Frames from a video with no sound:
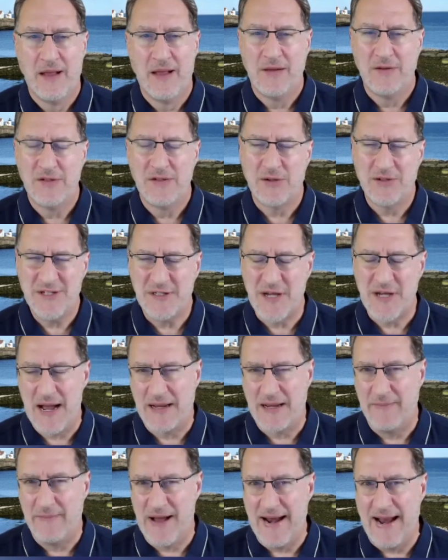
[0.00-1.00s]
So let's talk
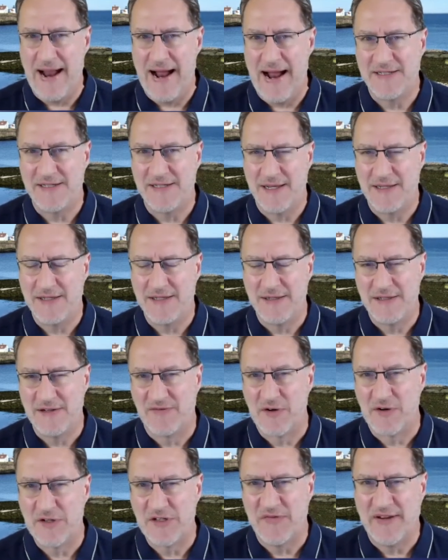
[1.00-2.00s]
about assets and
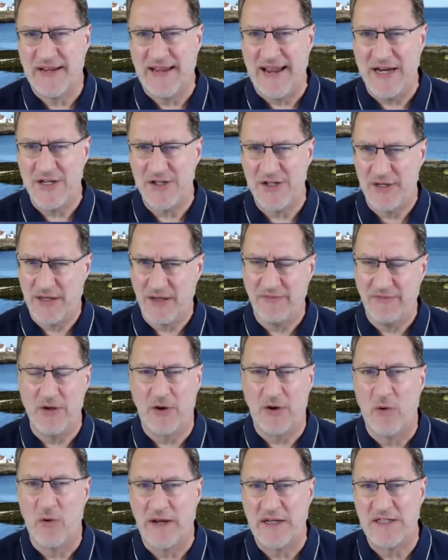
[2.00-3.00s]
diversification to give you a
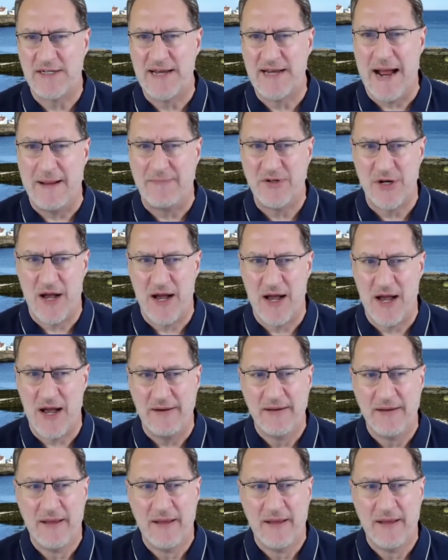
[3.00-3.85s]
quick snapshot.